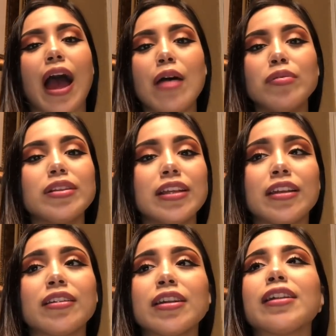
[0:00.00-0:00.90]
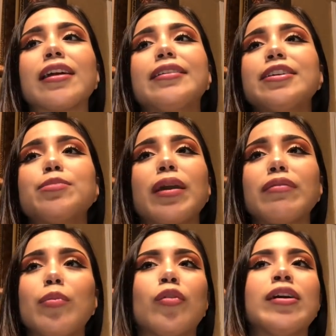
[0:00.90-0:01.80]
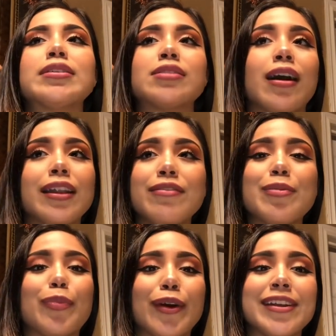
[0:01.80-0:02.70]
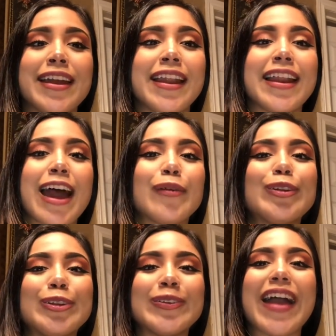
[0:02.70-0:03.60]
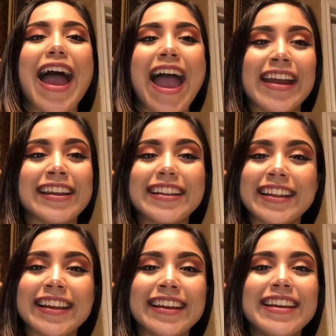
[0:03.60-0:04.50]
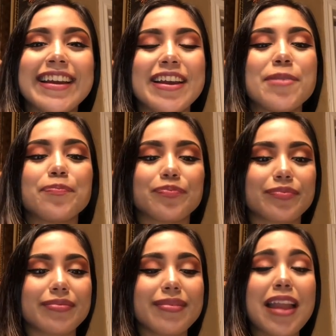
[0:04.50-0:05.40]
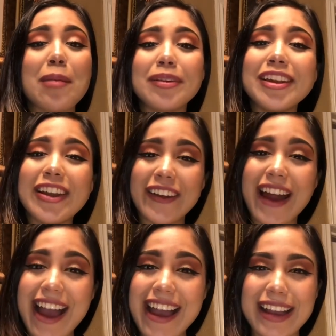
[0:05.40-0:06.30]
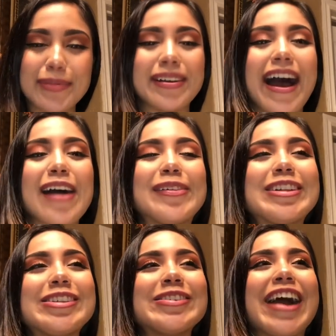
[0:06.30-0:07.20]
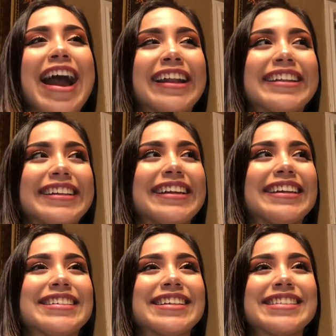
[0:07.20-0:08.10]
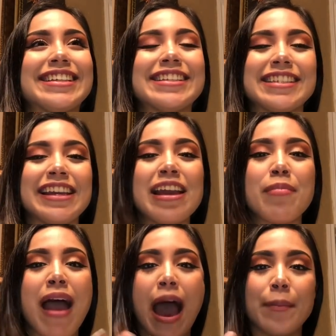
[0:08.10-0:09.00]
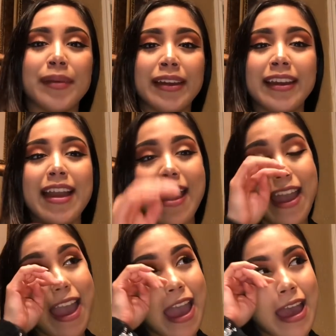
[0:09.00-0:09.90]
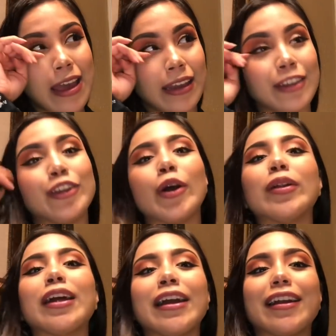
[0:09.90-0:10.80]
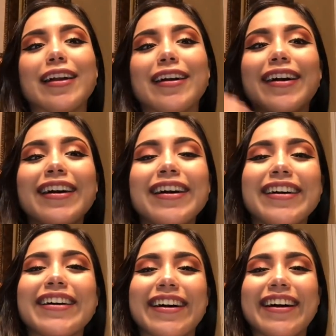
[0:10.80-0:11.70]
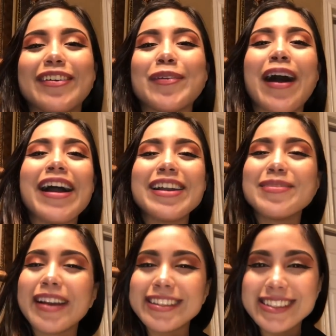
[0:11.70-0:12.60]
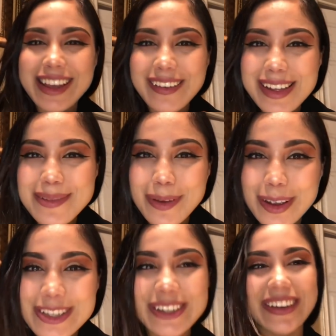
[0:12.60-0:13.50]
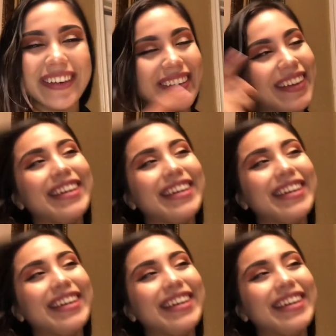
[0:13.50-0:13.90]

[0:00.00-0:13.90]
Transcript: i would literally like this baby boy is not even born yet and i would do anything i'm gonna cry but i would do anything just to see him happy and you know like uh why am i so emotional